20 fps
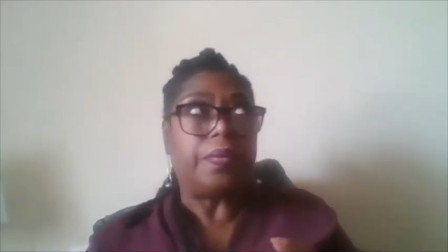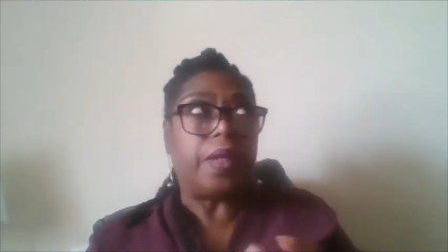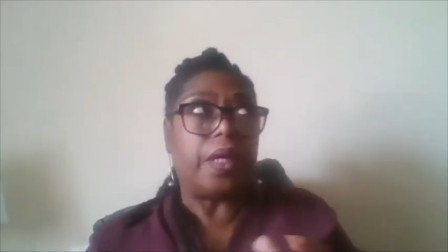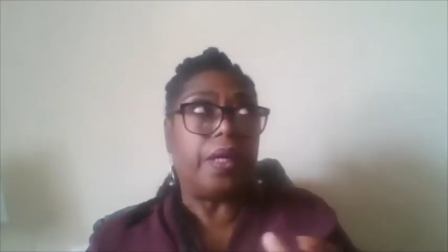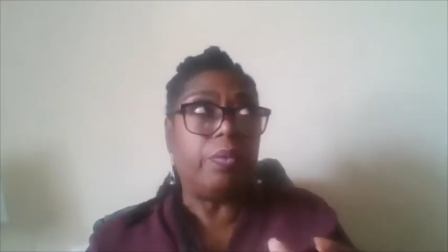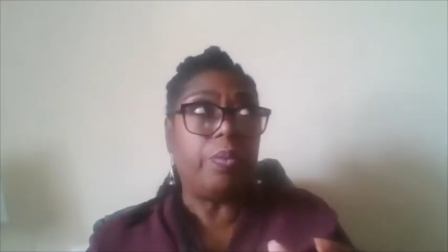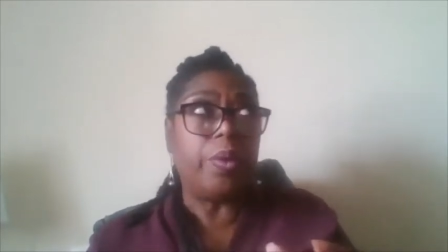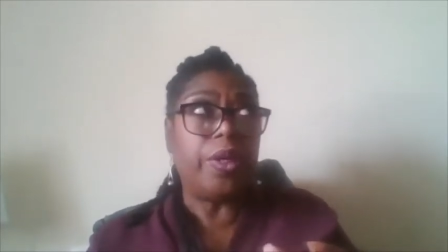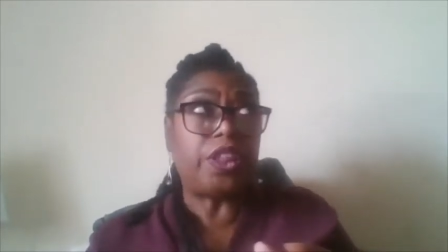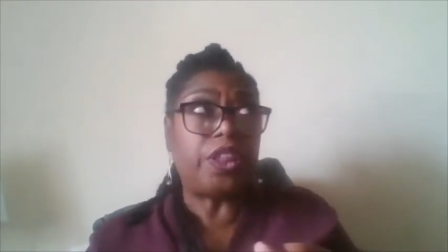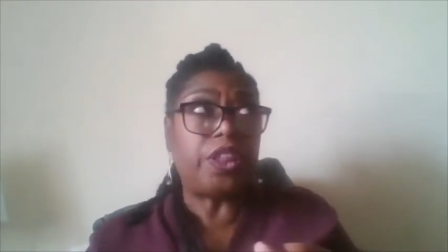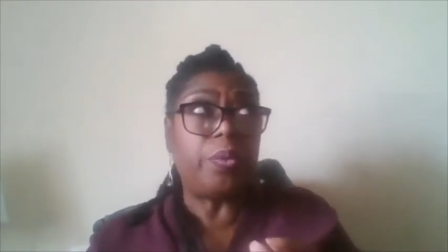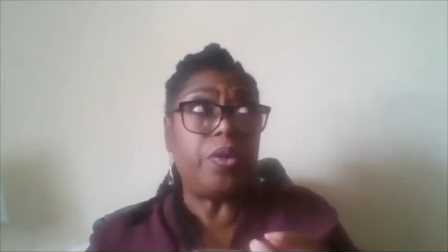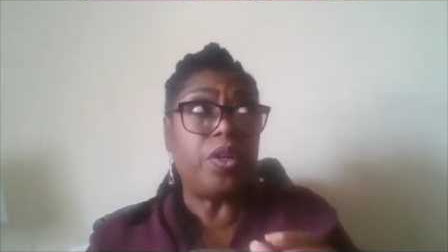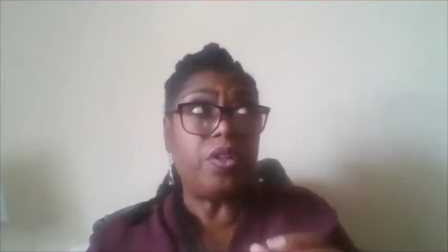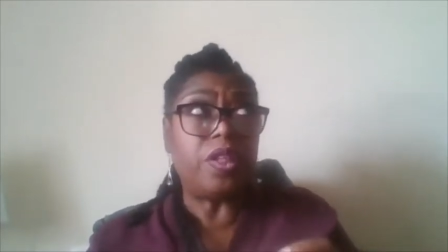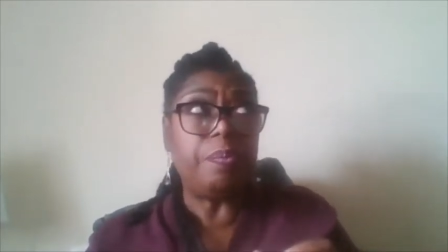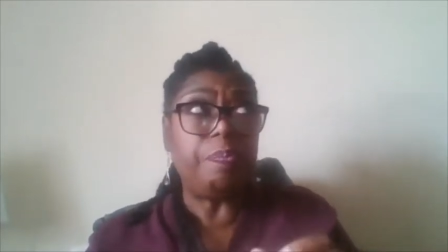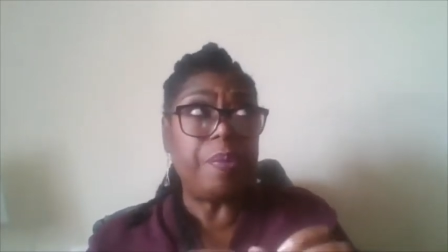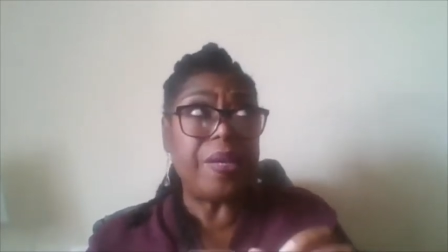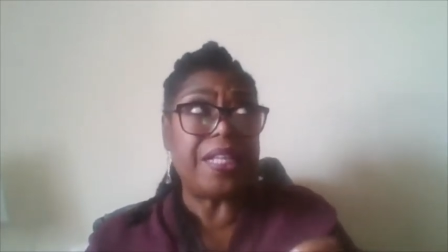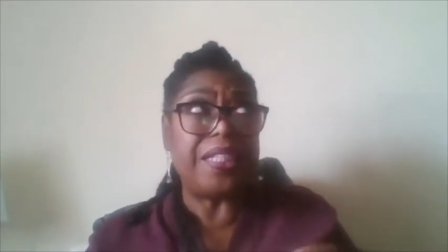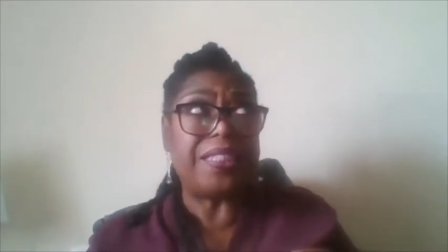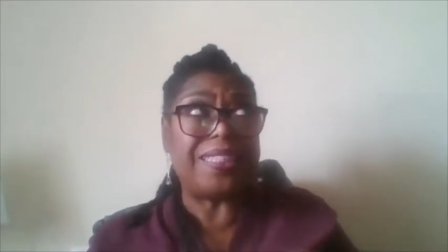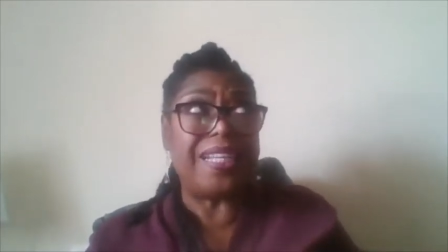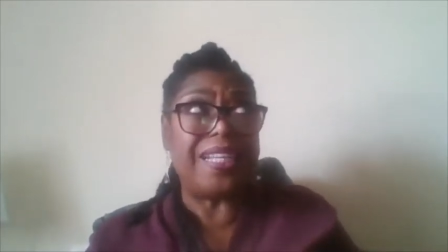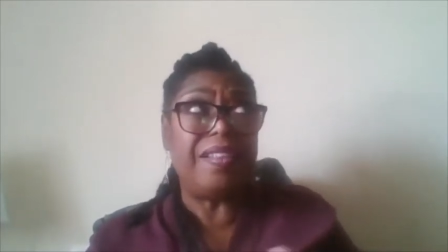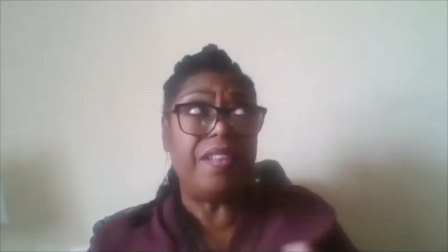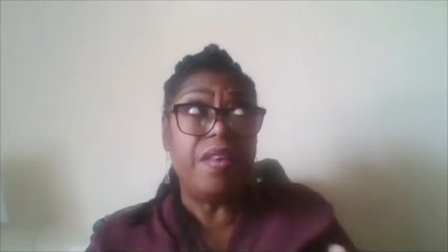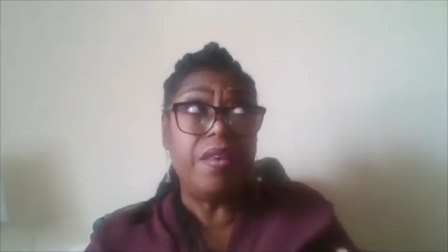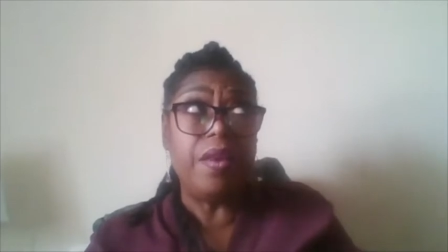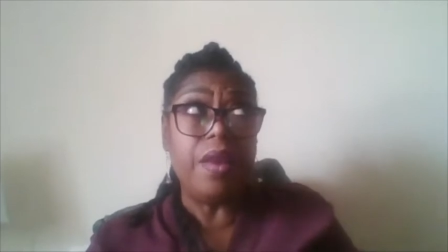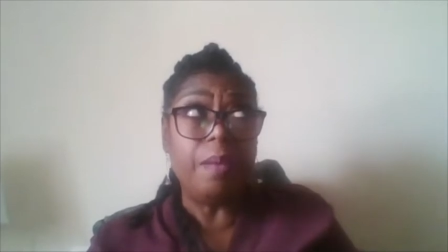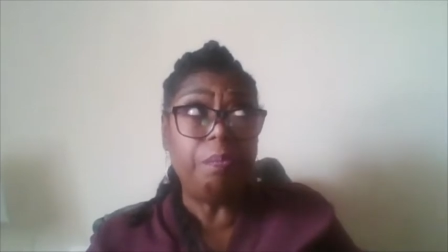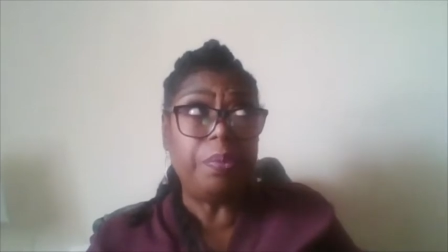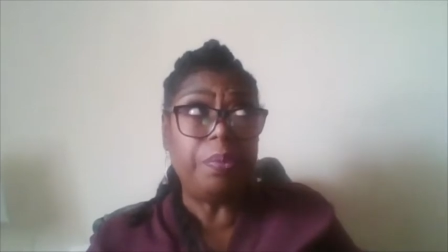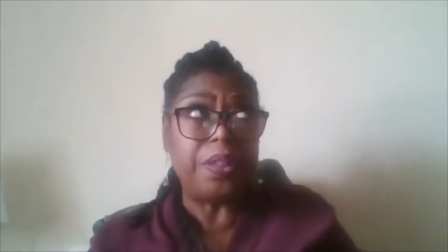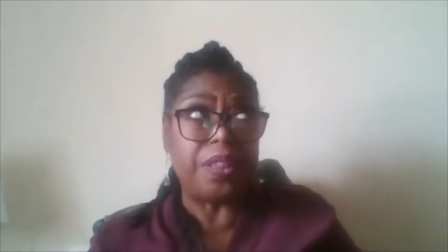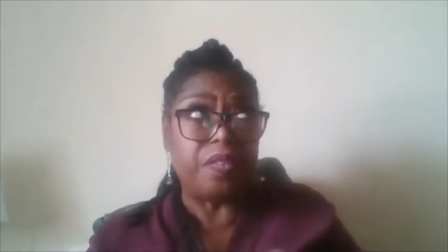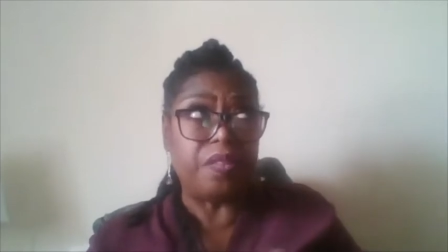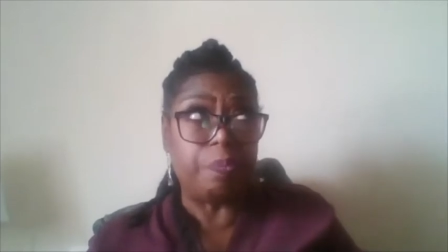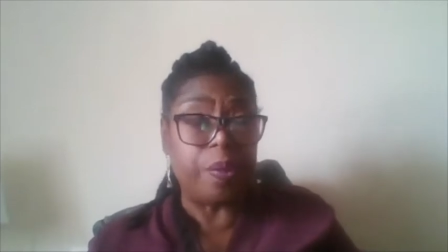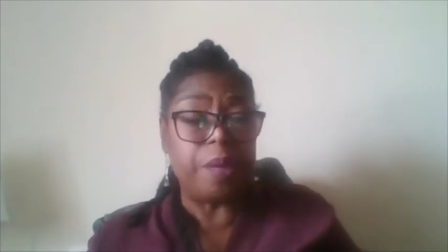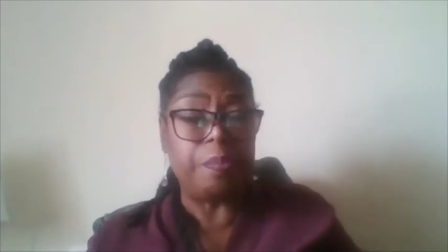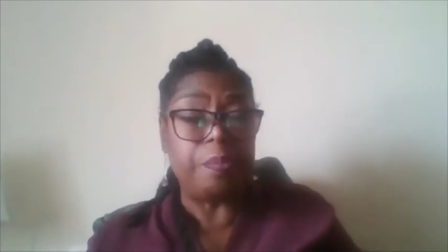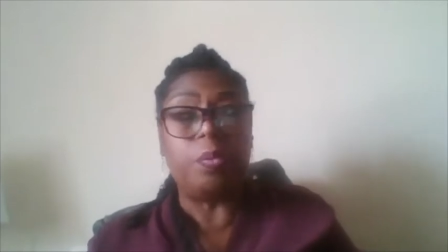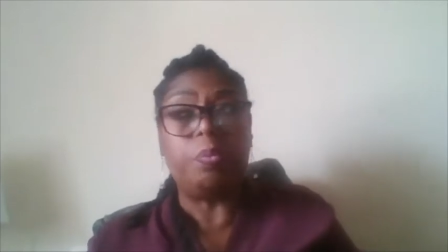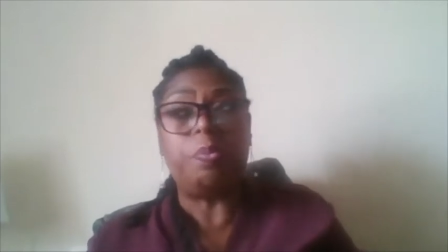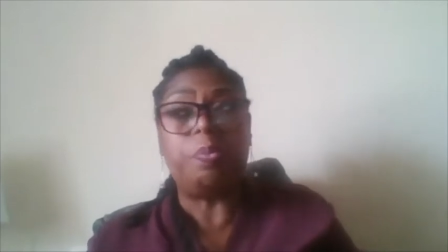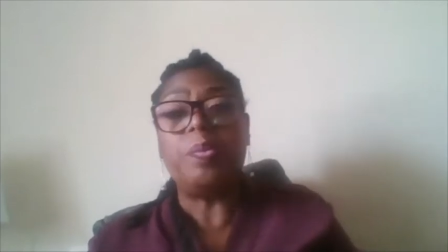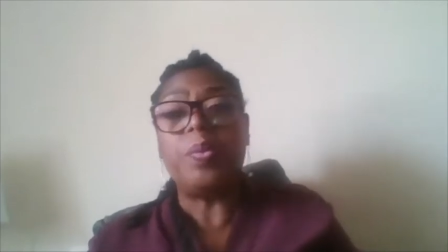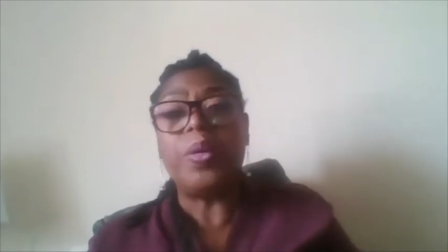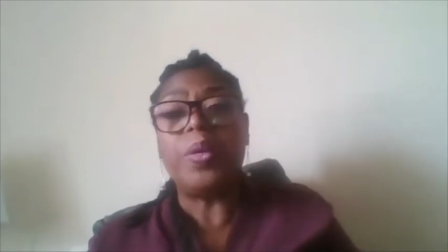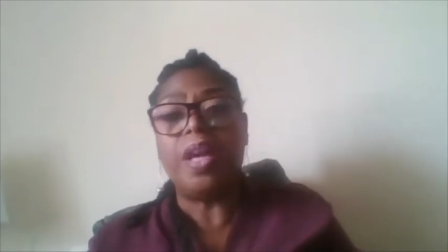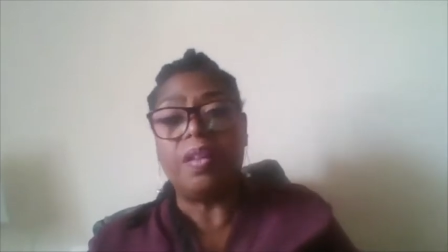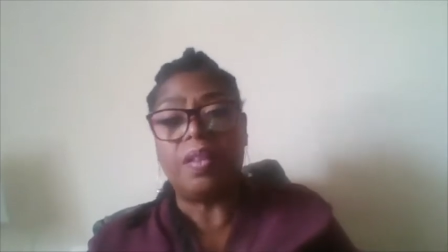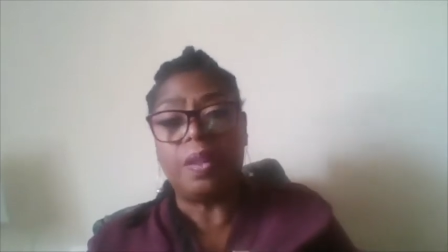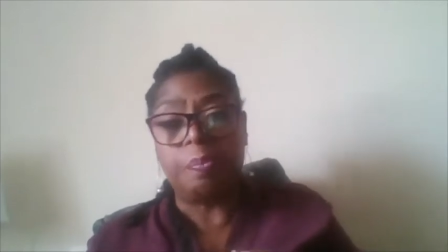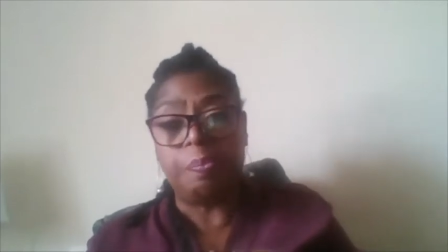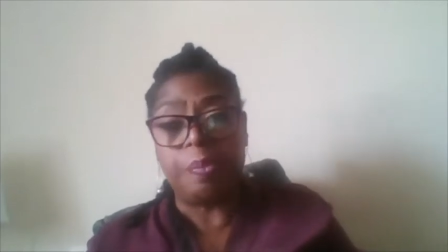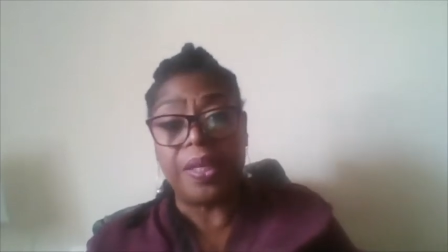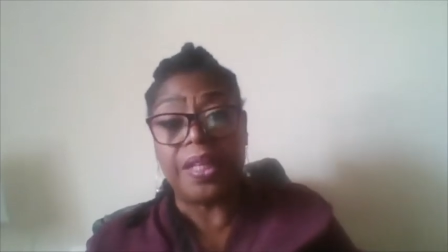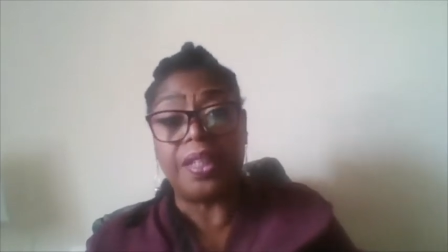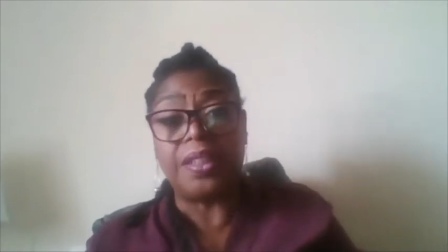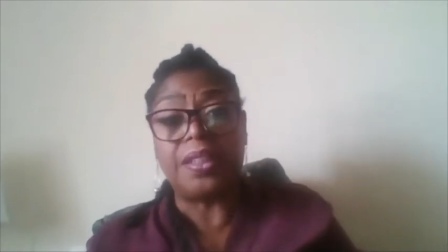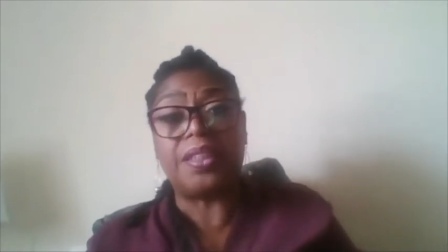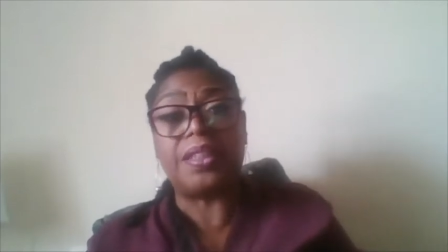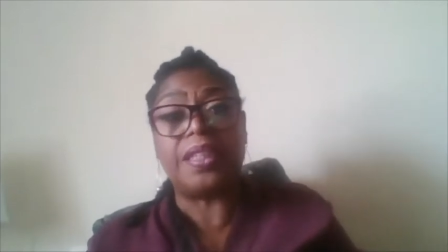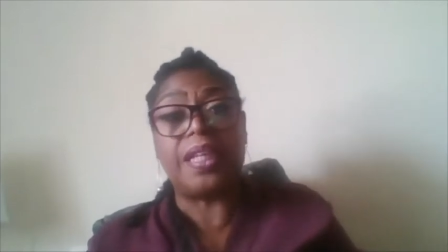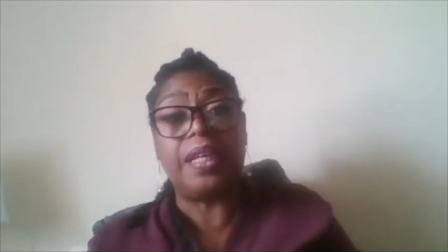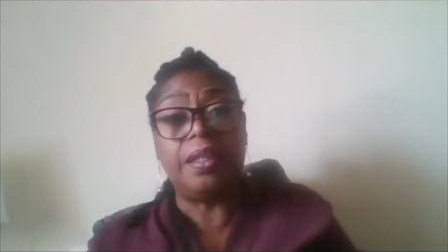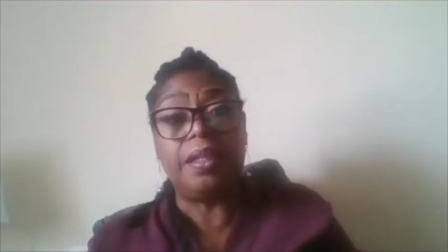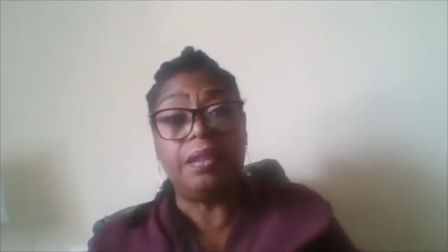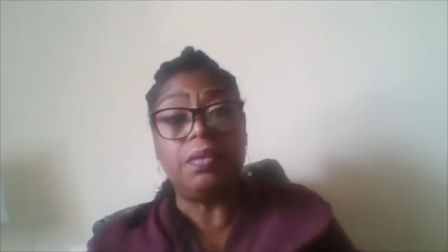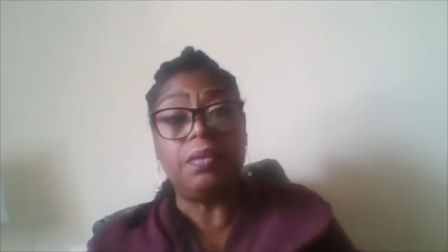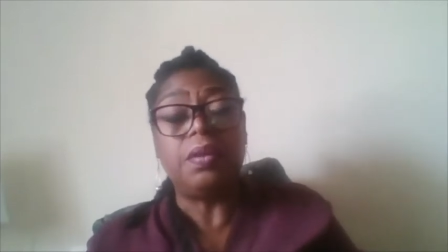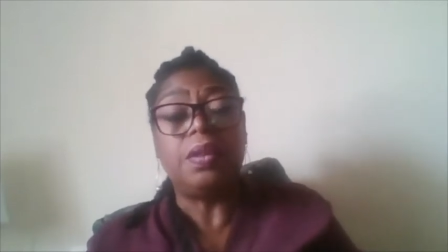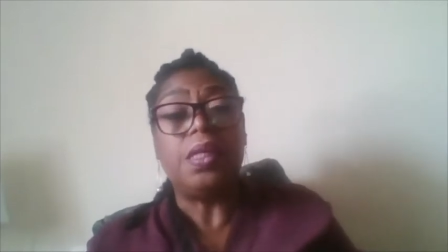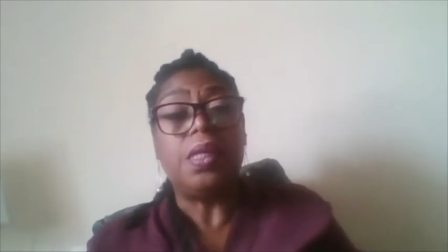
Uh, we're, so we're not the biggest in the numbers of people, but we are the biggest in